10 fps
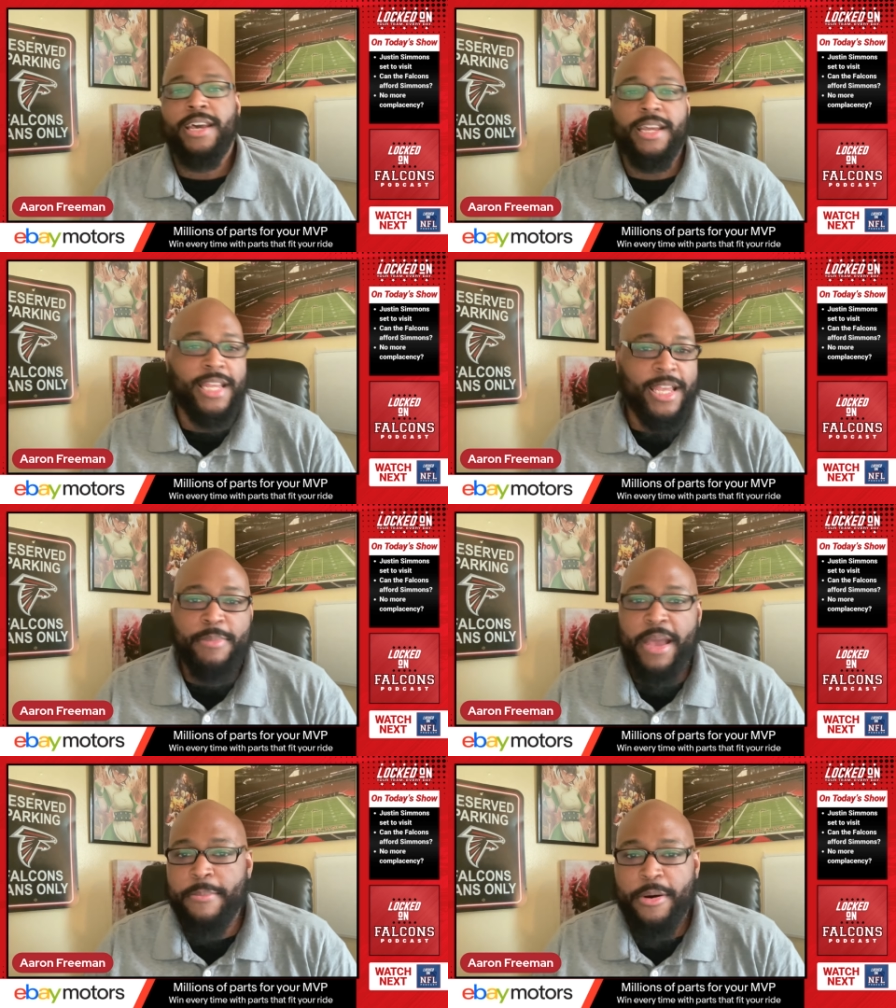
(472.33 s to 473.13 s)
and
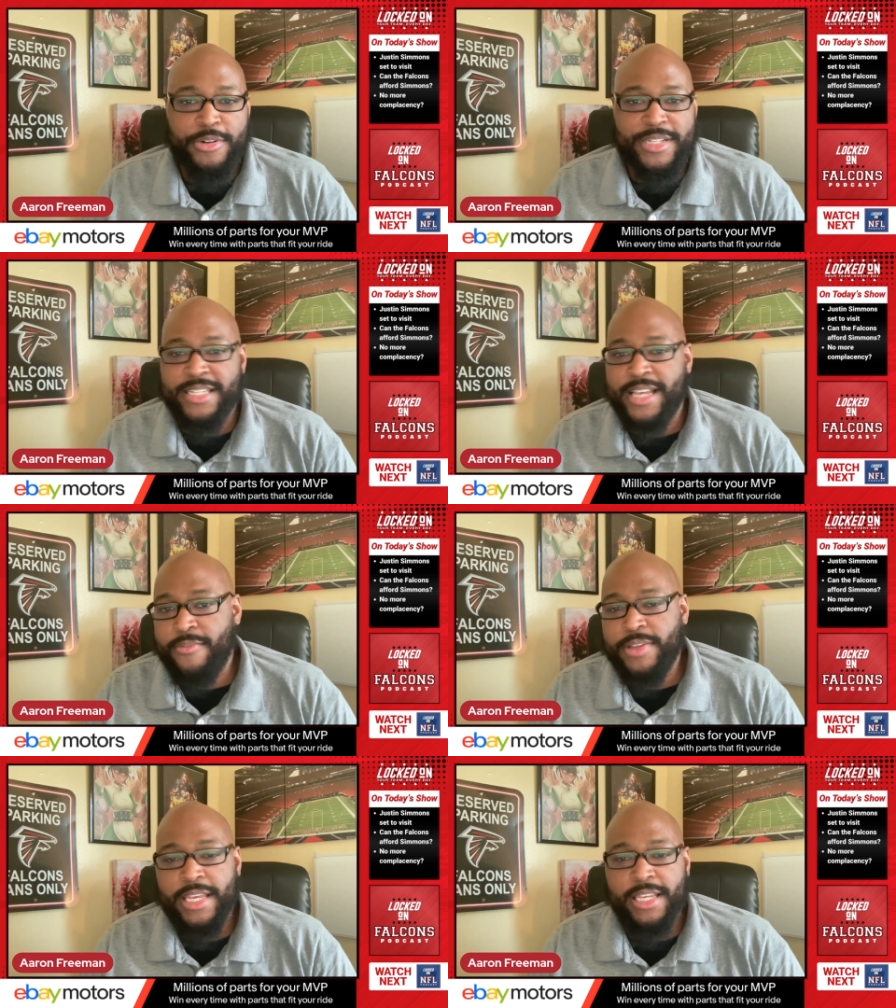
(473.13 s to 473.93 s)
eBay Motors has
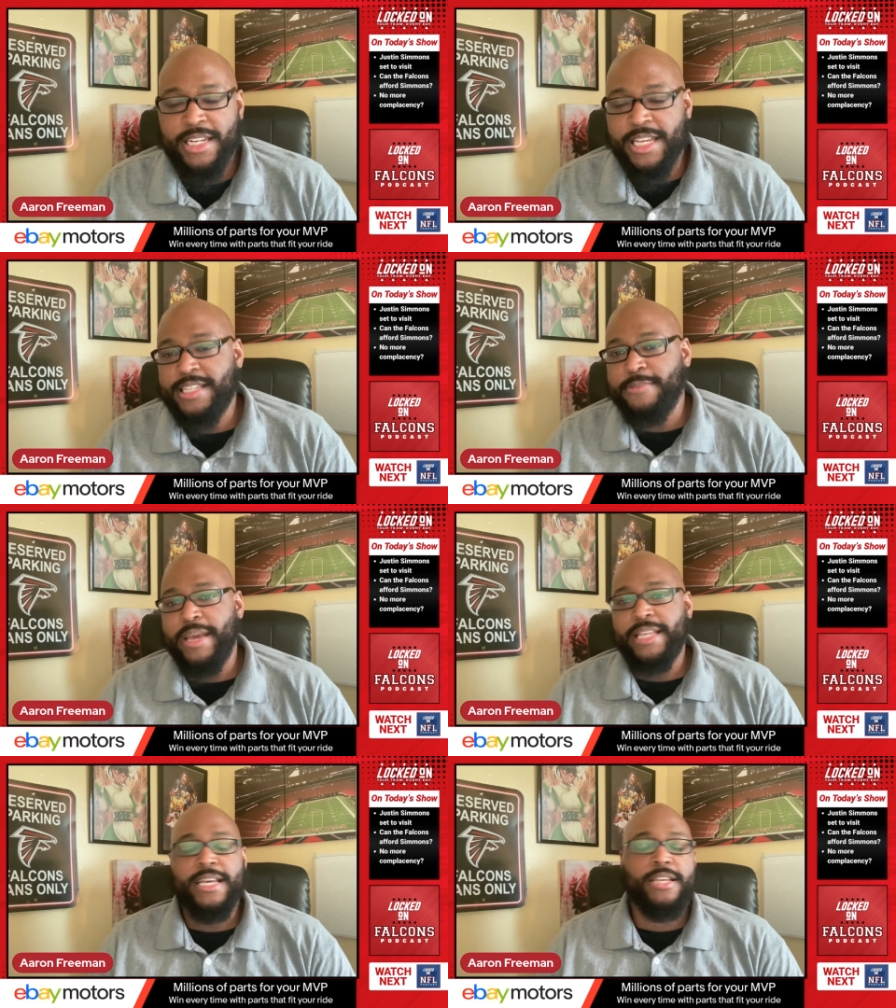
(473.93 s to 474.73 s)
everything you need to
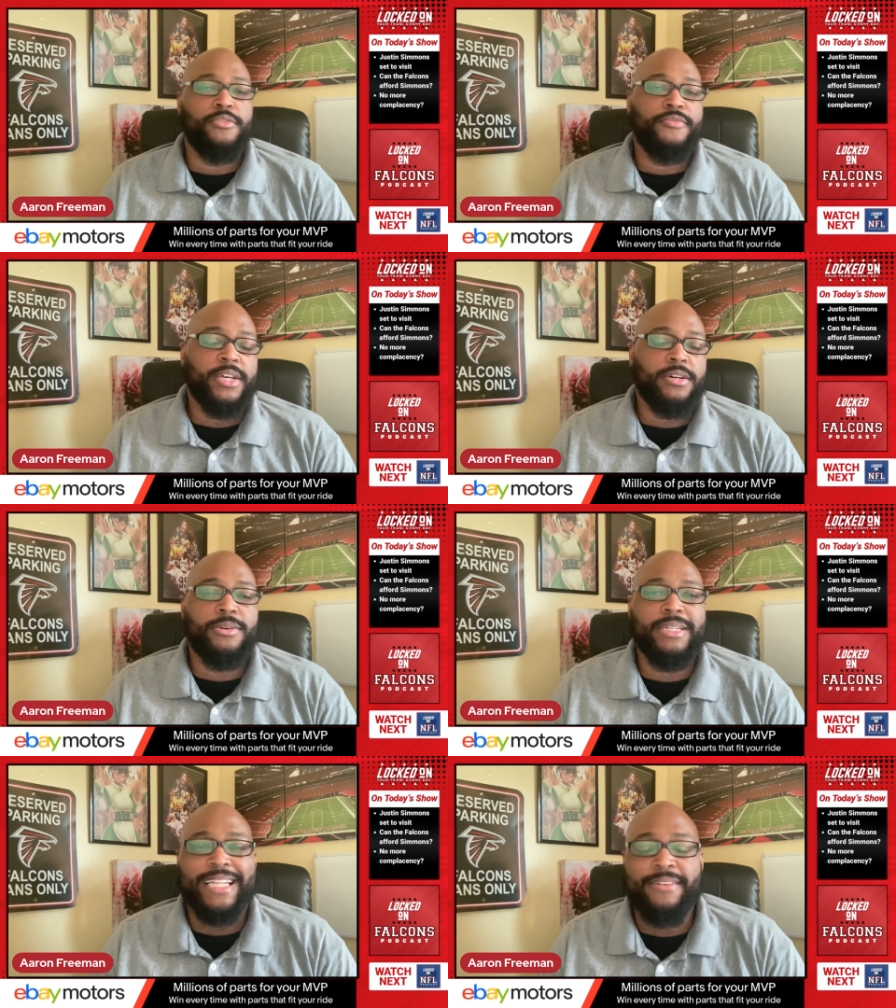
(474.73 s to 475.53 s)
maintain your
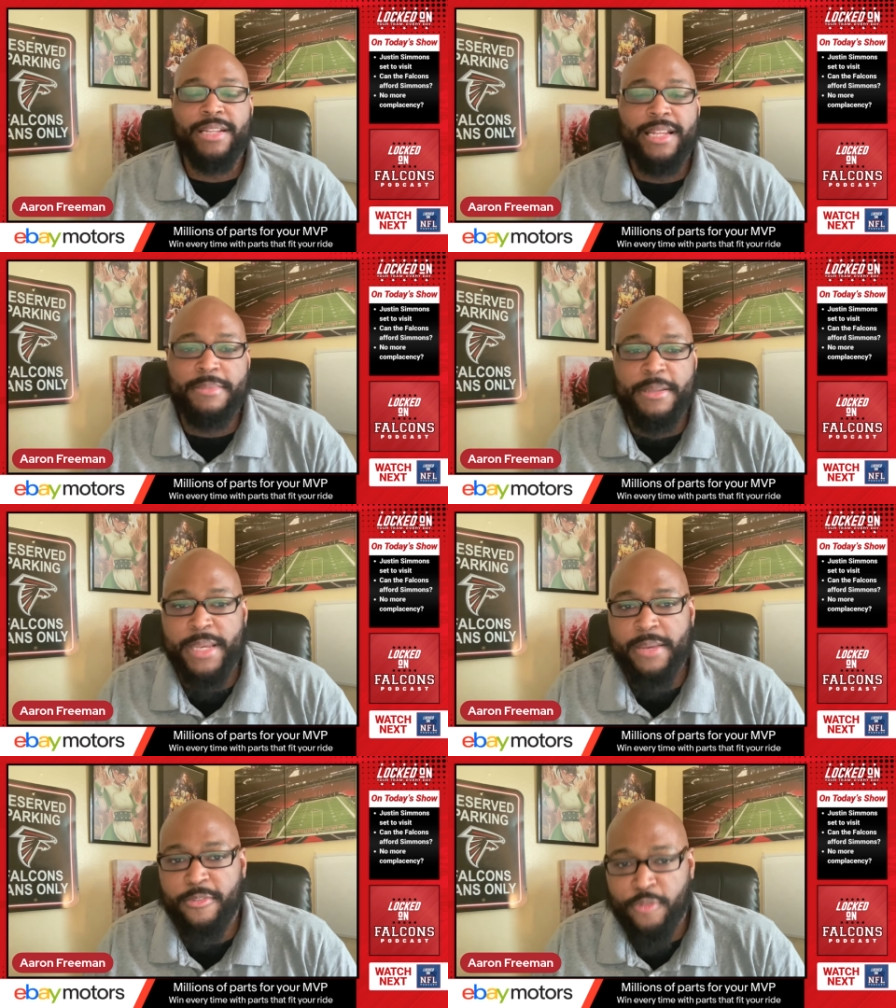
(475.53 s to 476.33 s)
vehicle and level it up to
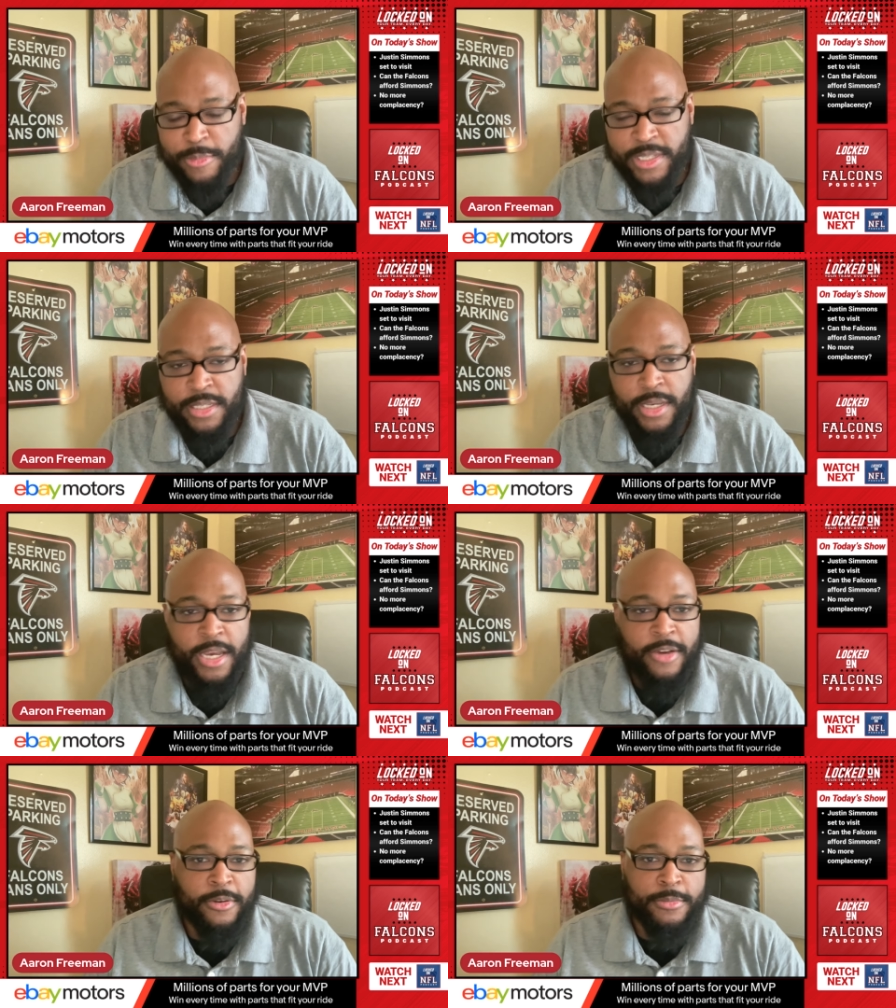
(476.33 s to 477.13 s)
peak performance
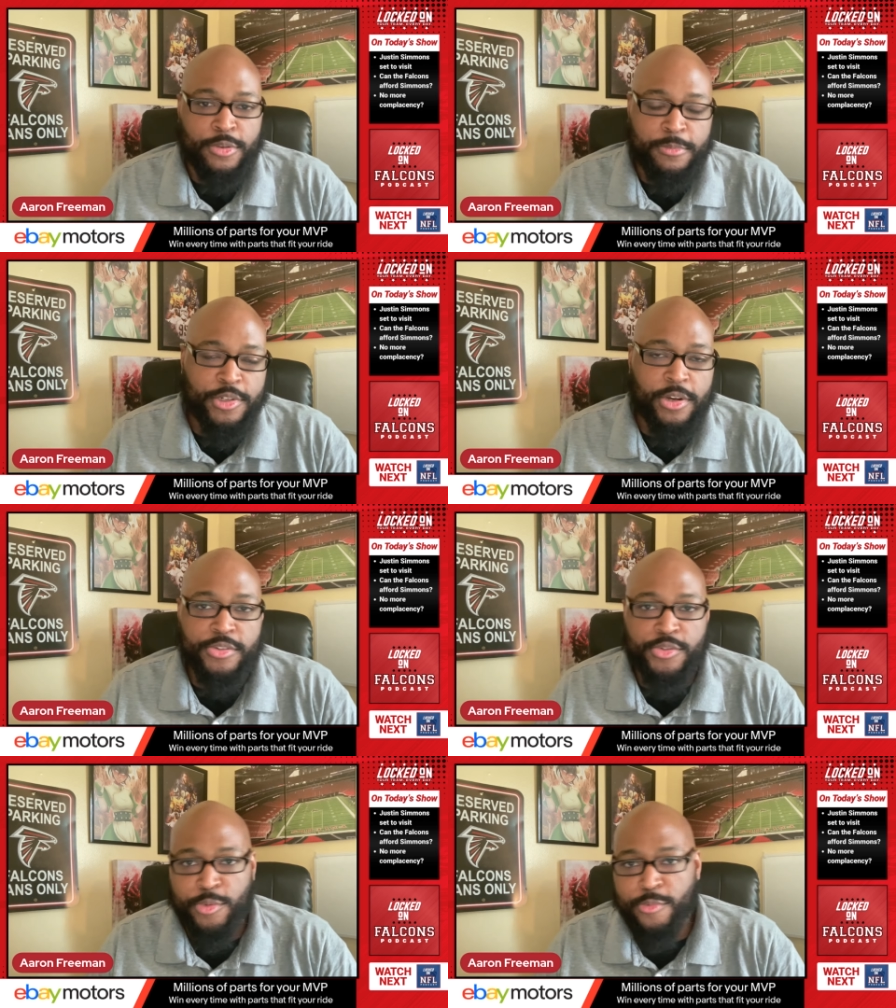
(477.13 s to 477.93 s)
from
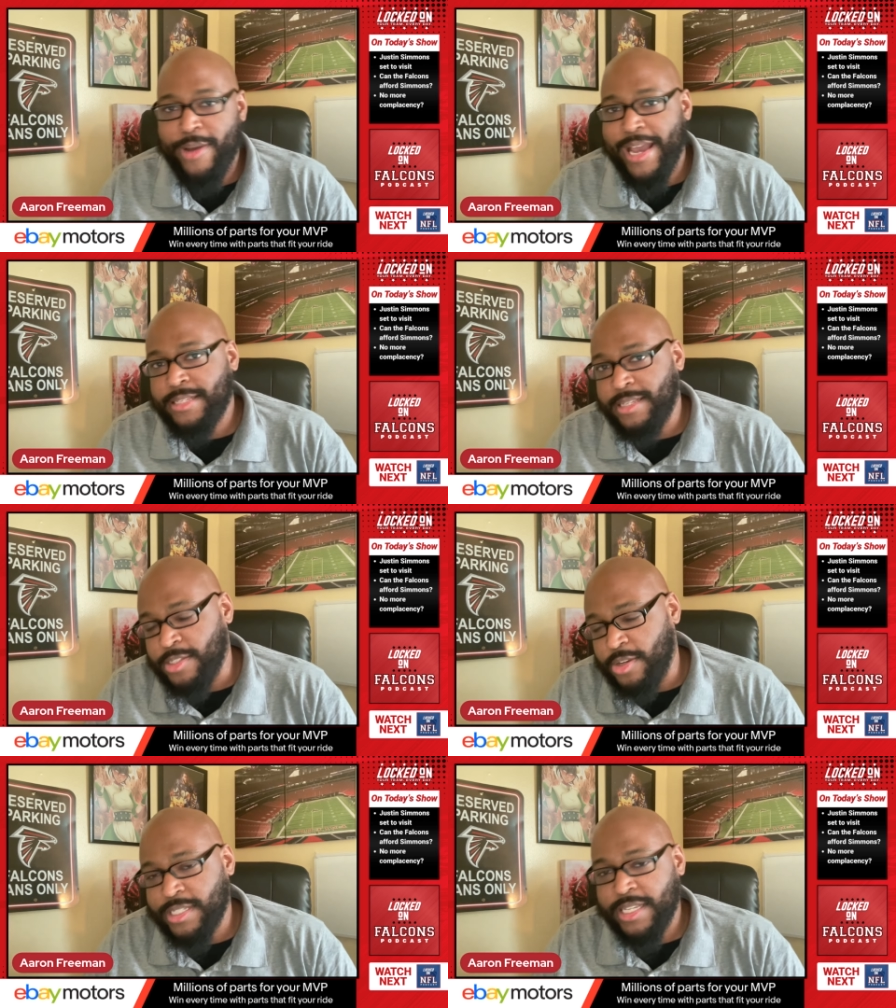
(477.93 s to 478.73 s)
superchargers, roof racks,
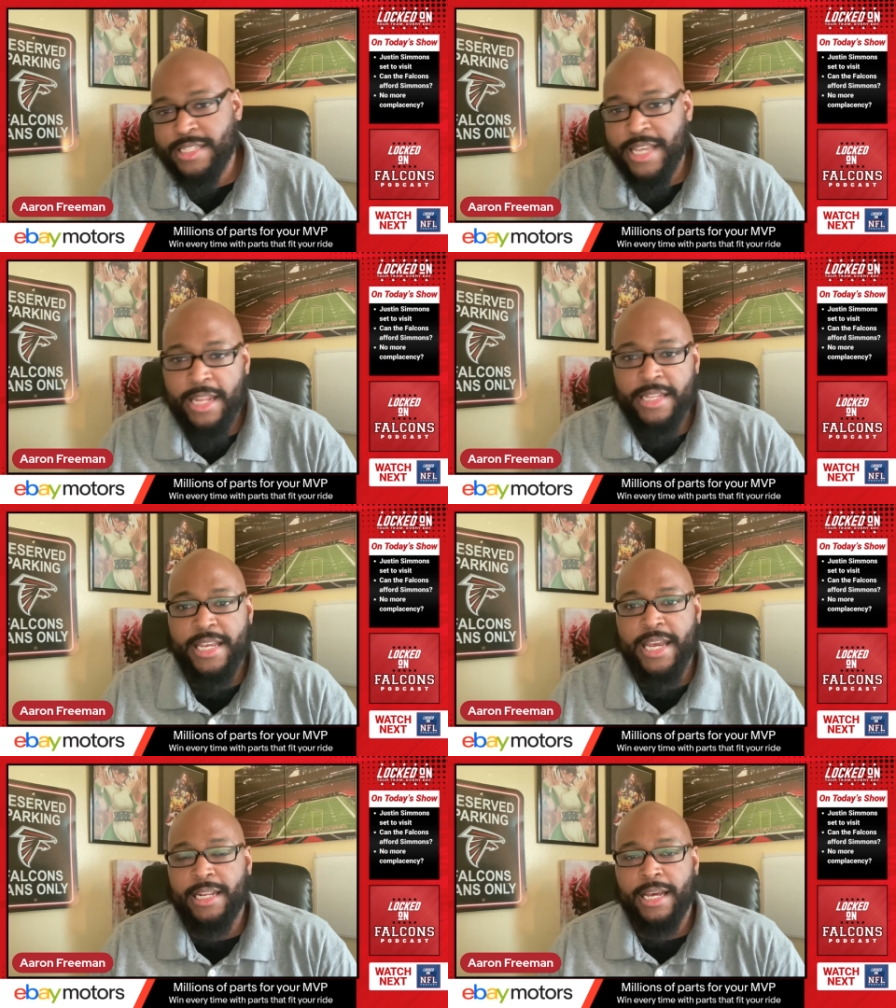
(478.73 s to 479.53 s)
exhaust kits, LED
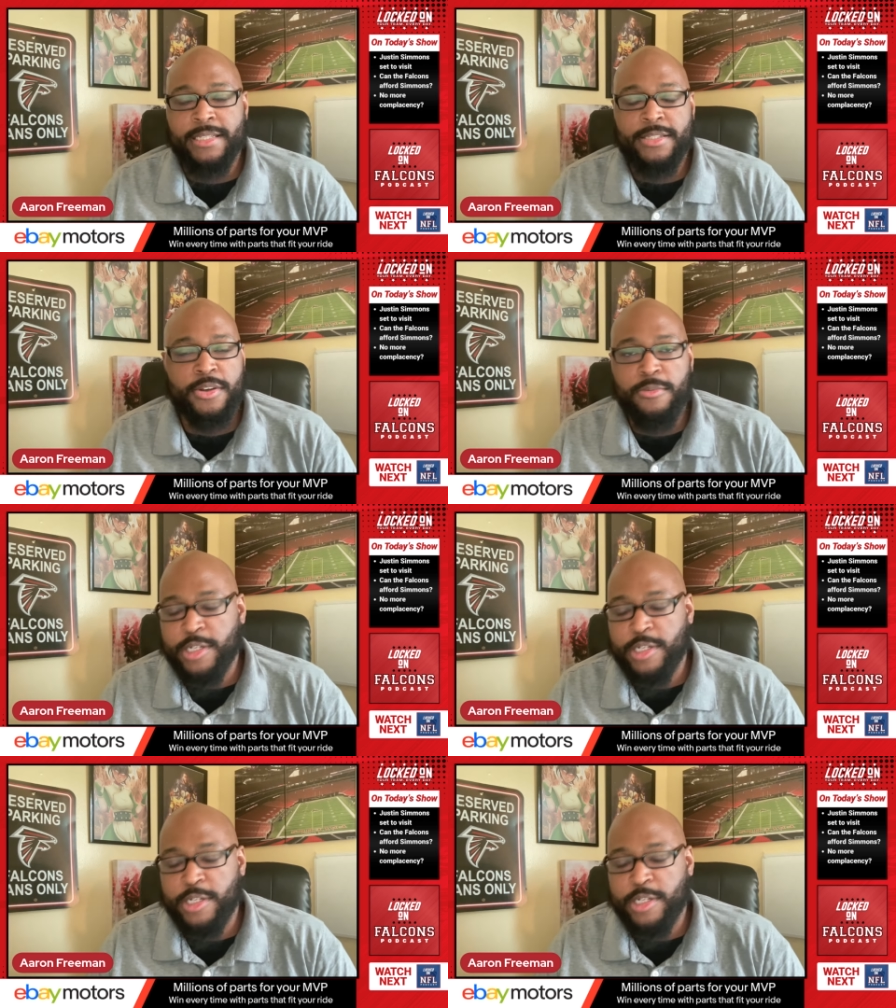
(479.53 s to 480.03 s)
headlights, so